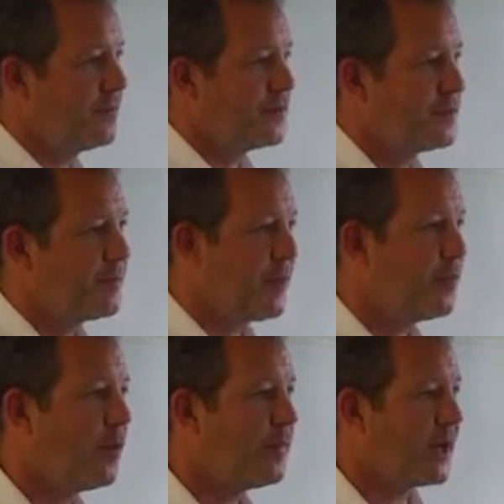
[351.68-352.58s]
of suspect
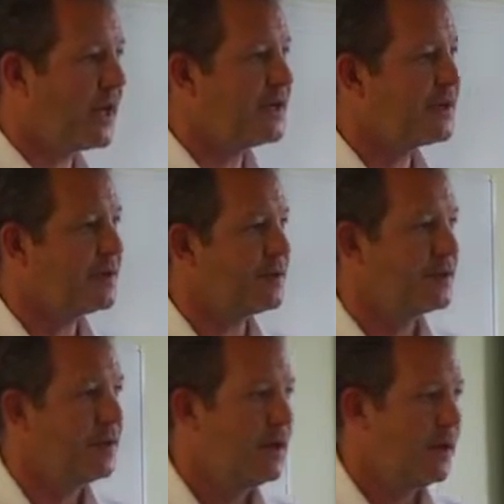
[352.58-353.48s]
populations.
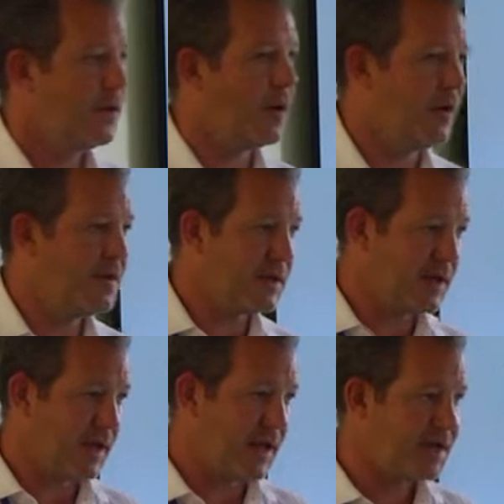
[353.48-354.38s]
And not only the
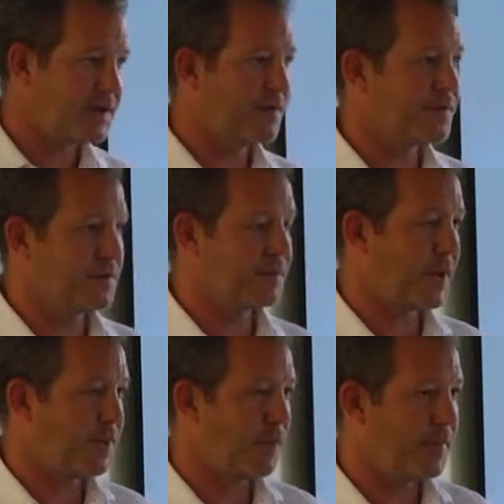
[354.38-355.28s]
delineation of
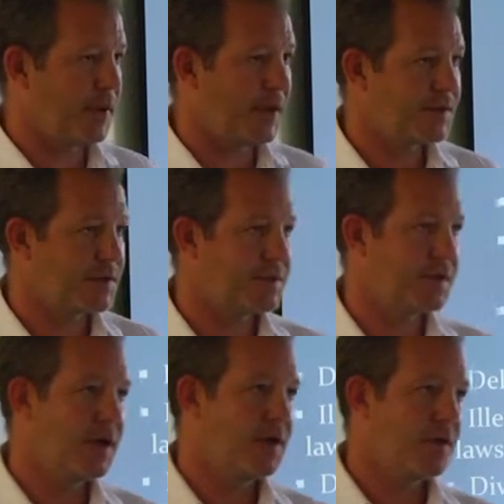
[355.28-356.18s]
suspect populations,
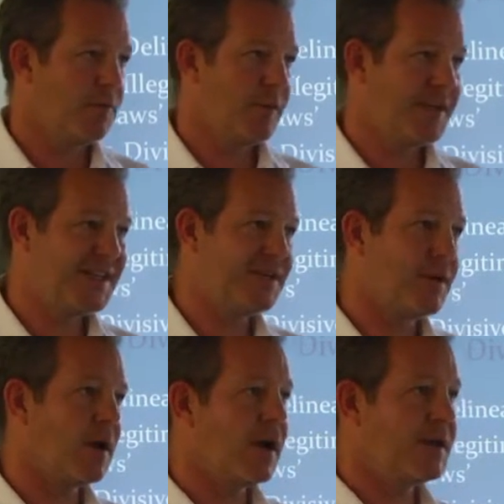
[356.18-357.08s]
but the
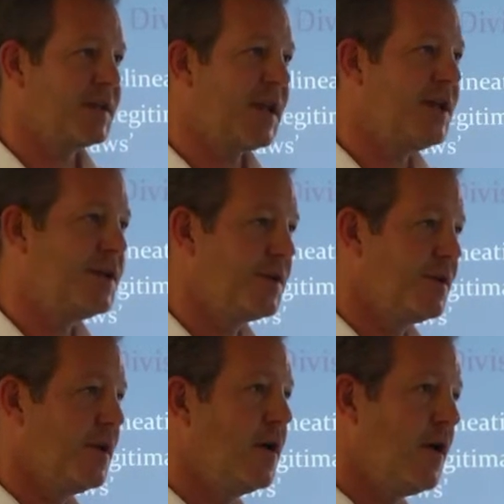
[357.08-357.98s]

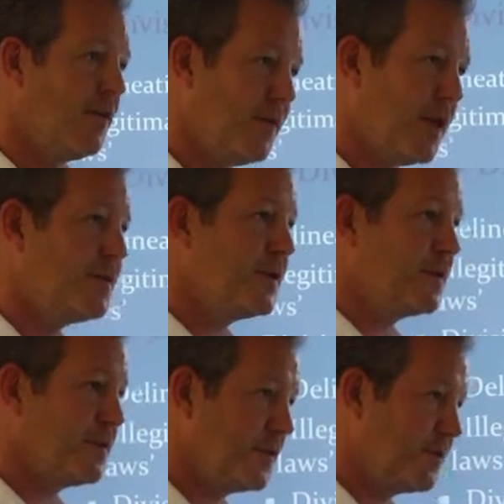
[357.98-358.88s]
materialization of notions
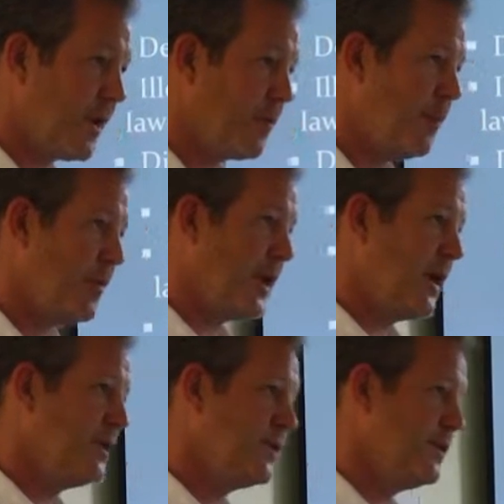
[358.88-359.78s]
of suspect
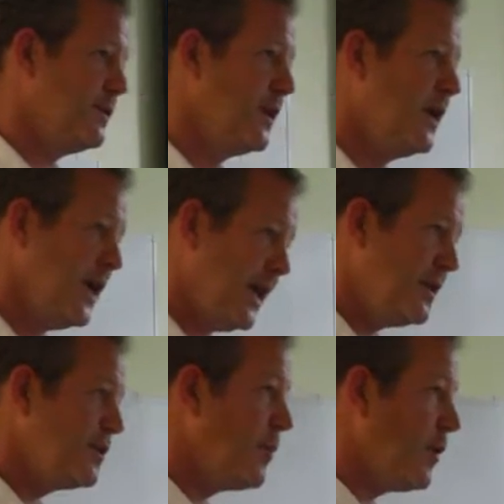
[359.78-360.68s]
populations
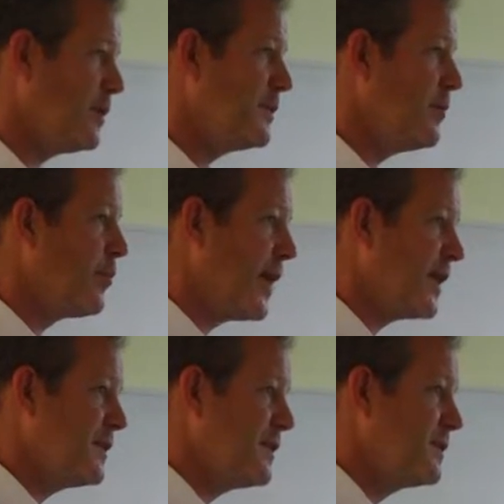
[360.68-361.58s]
into policy and
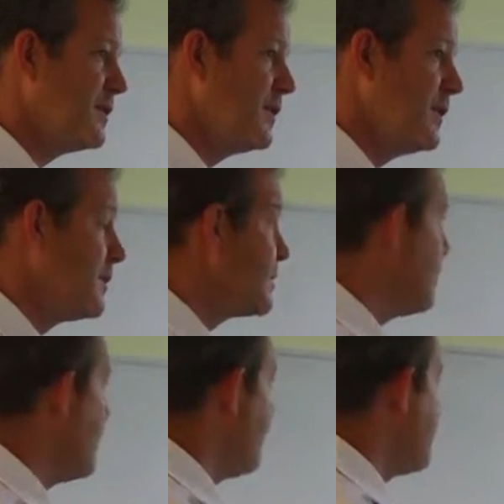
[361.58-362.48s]
practice. So what